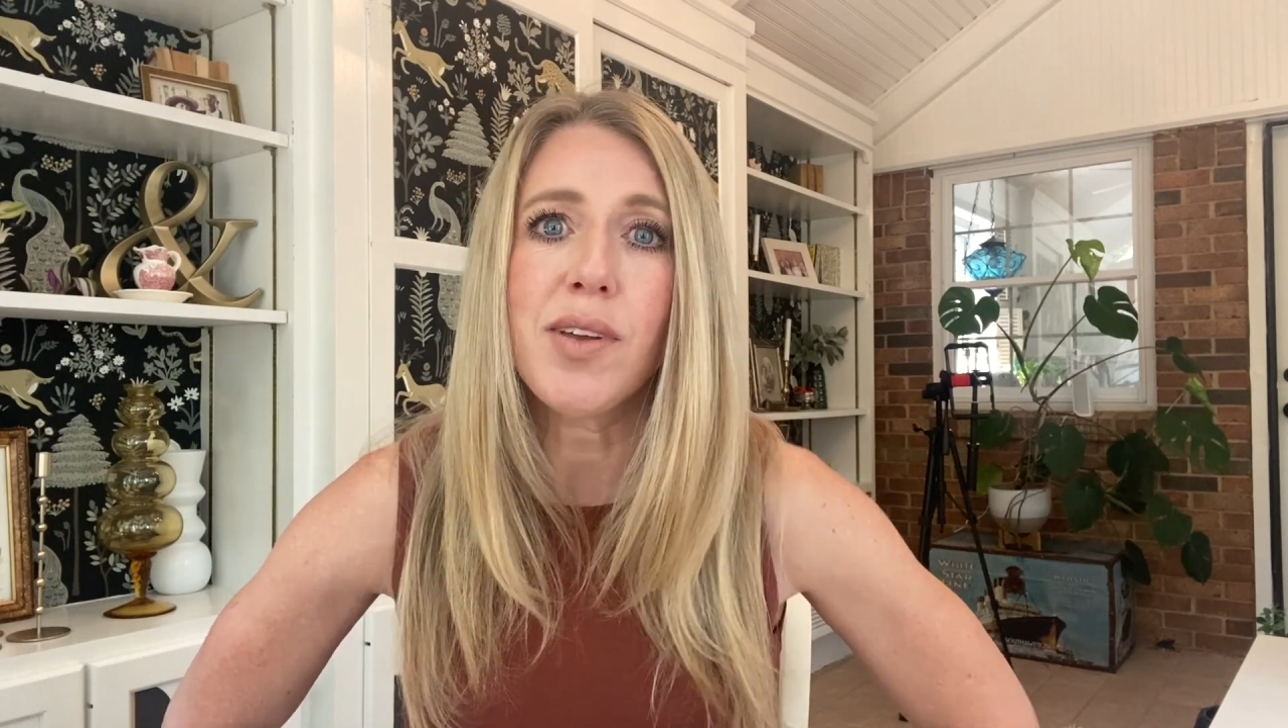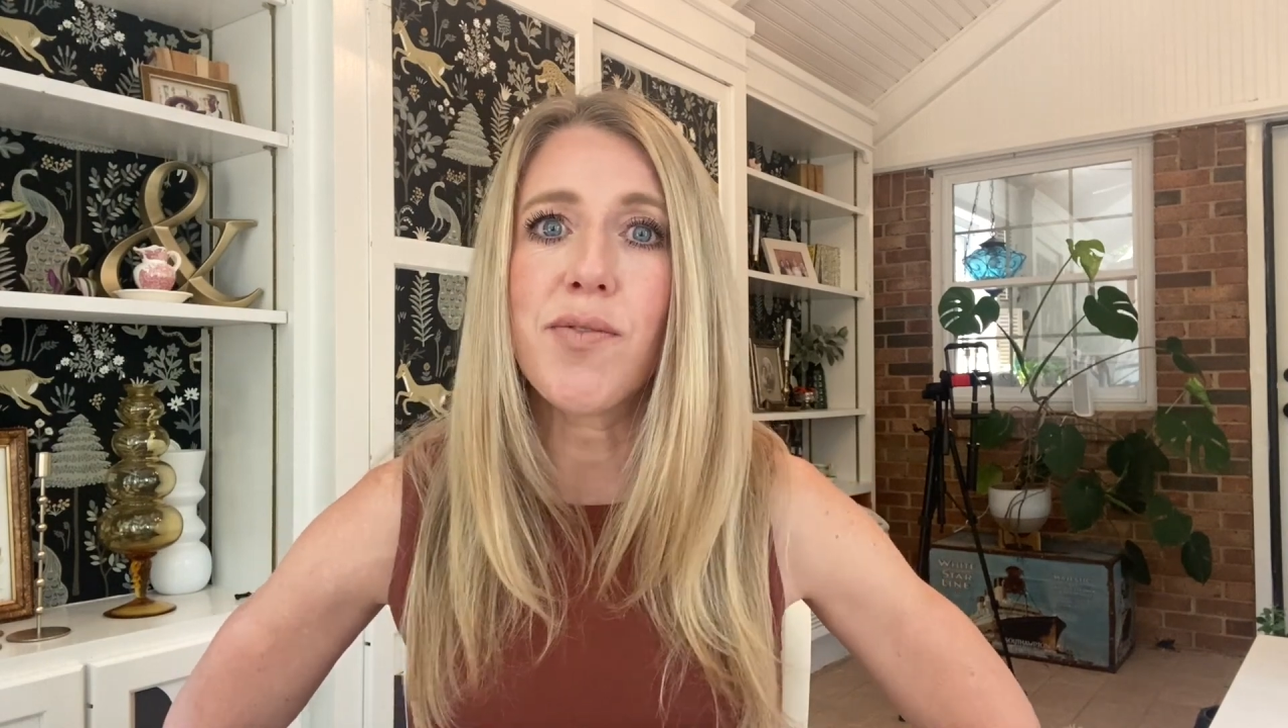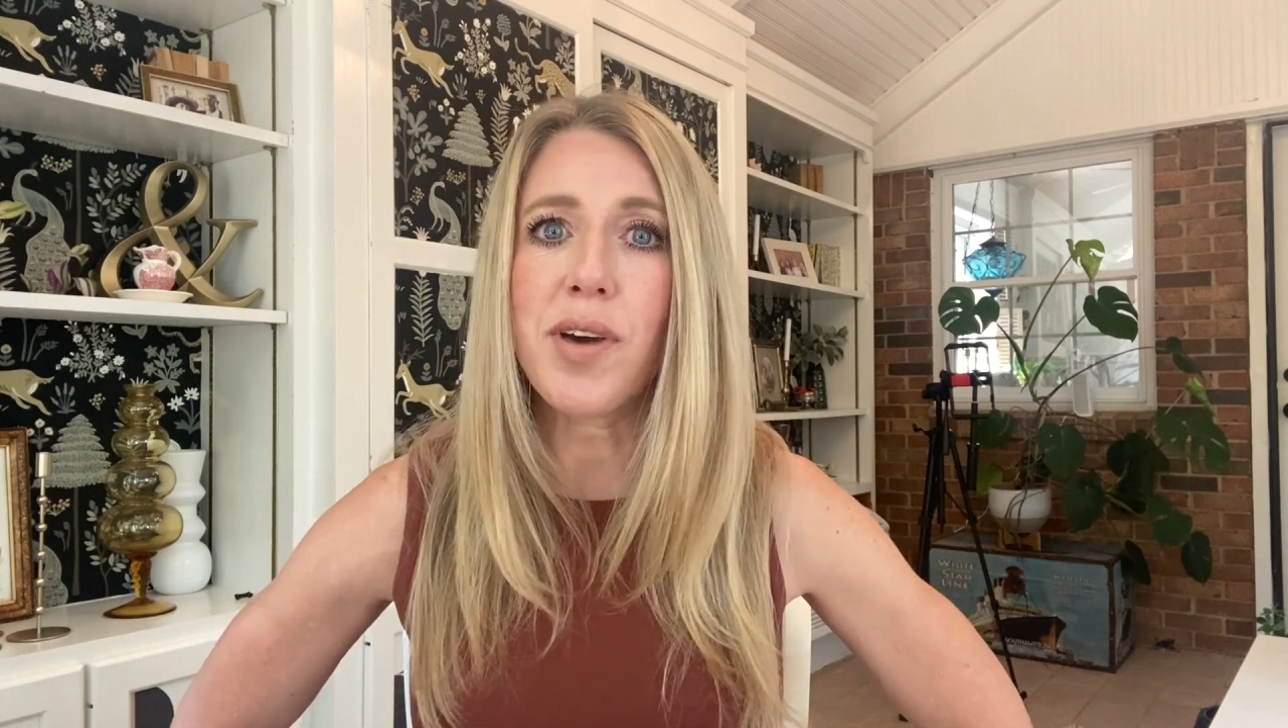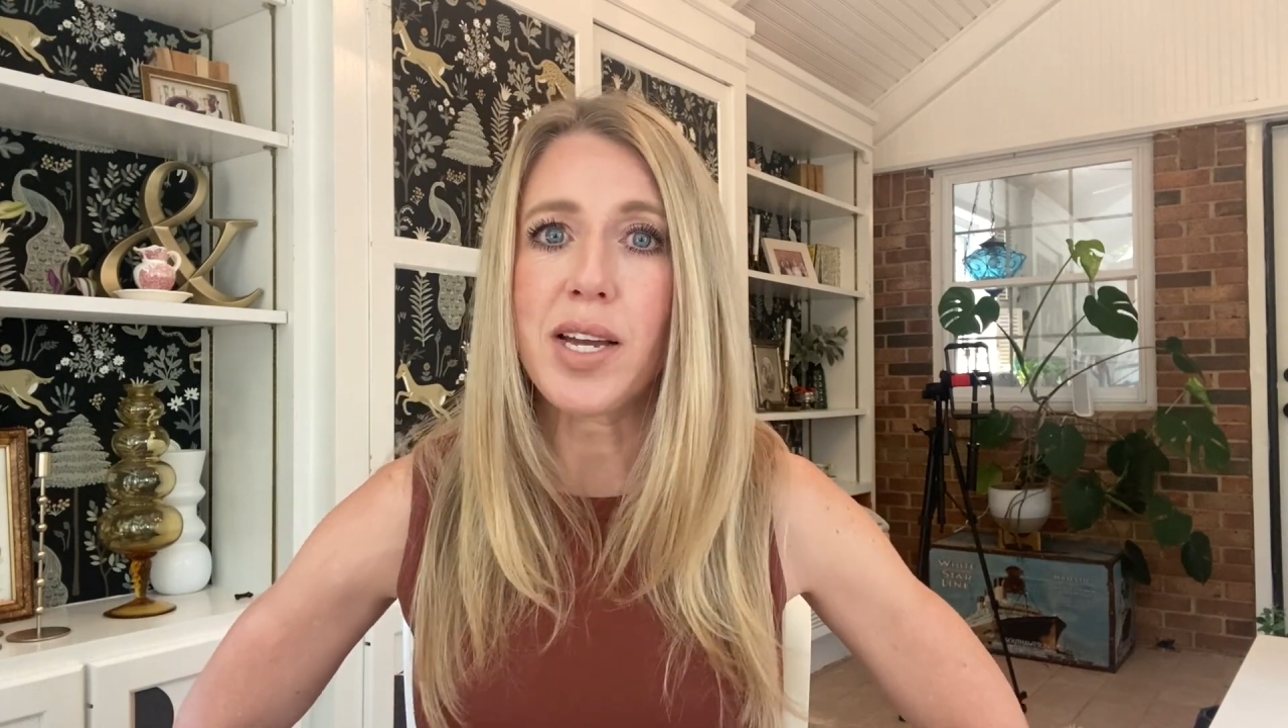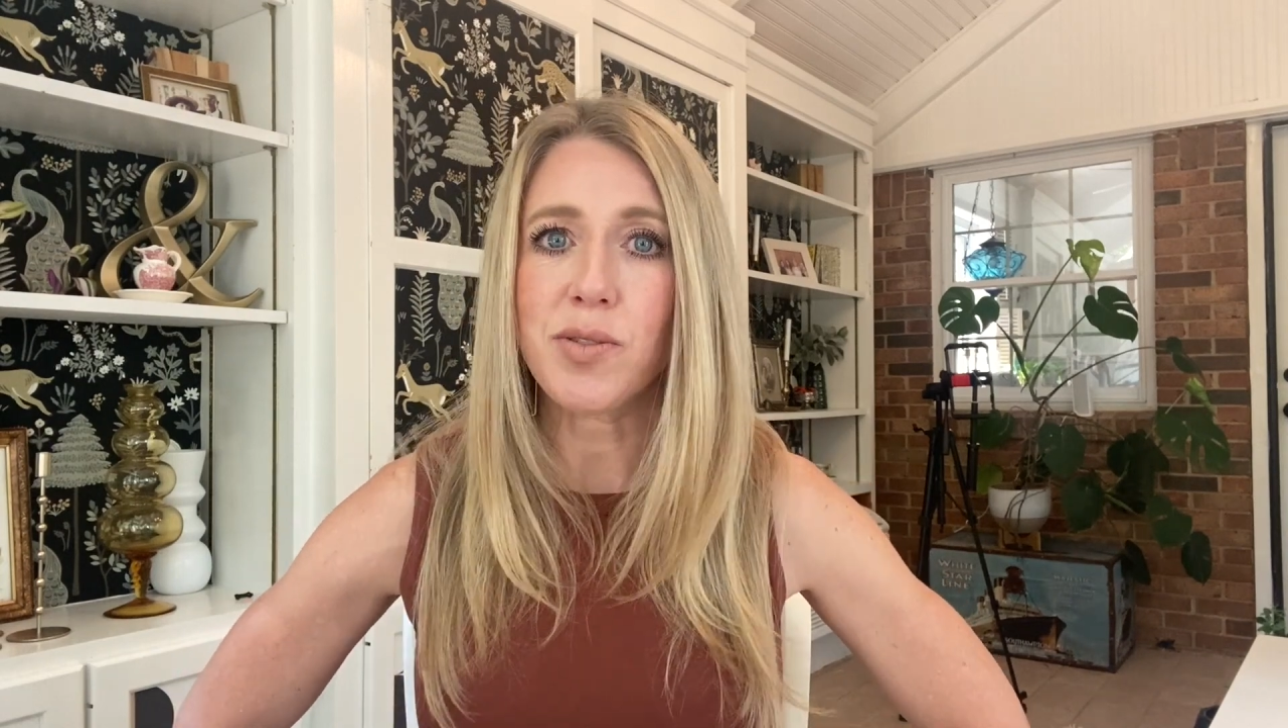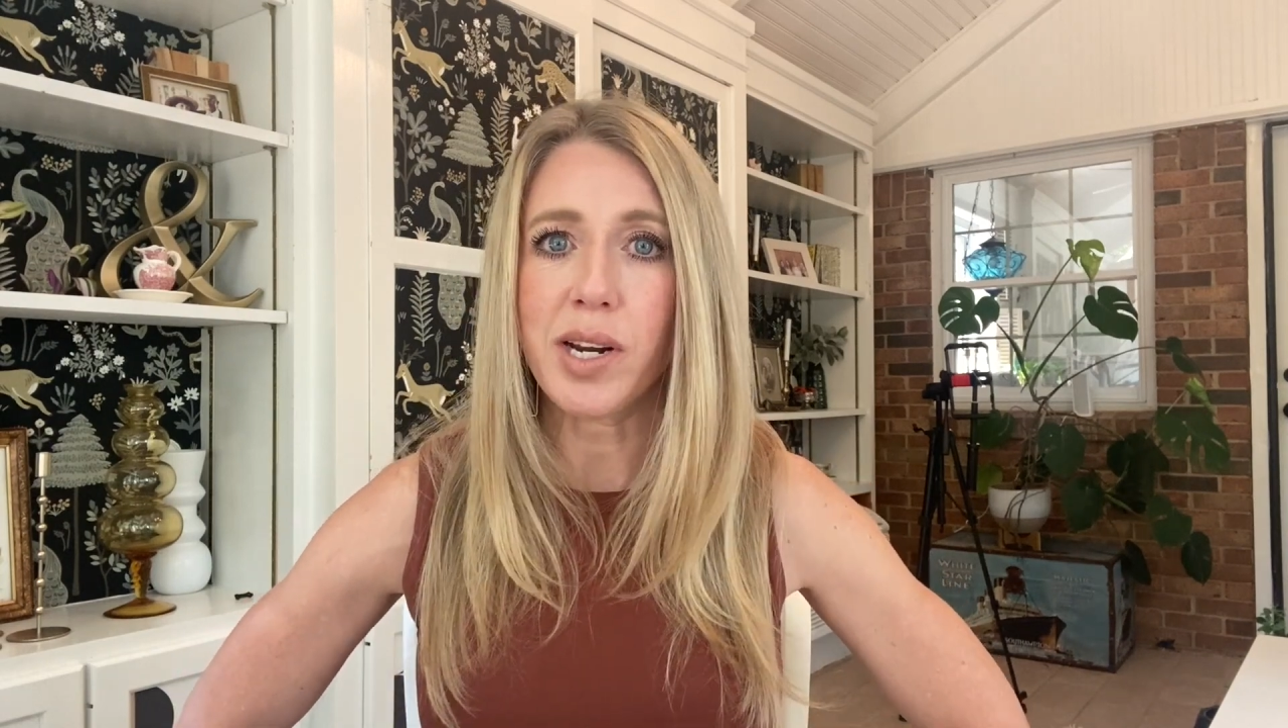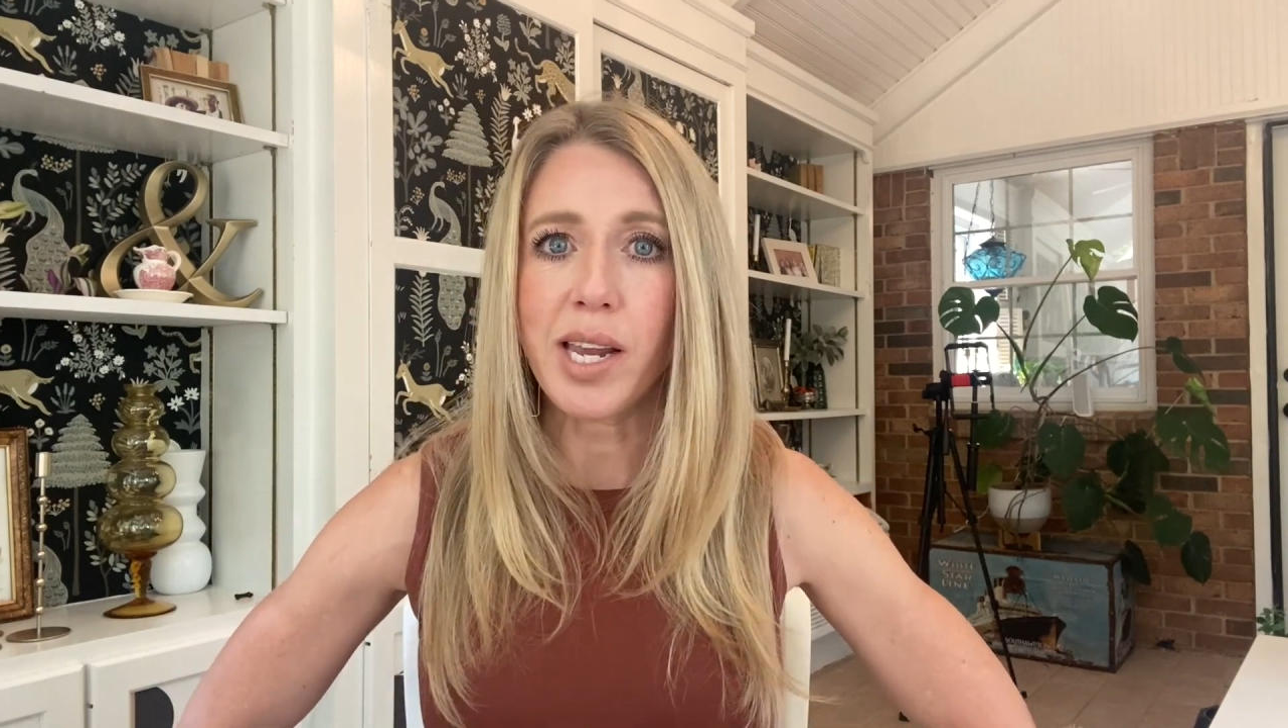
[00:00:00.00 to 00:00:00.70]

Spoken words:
In fact, right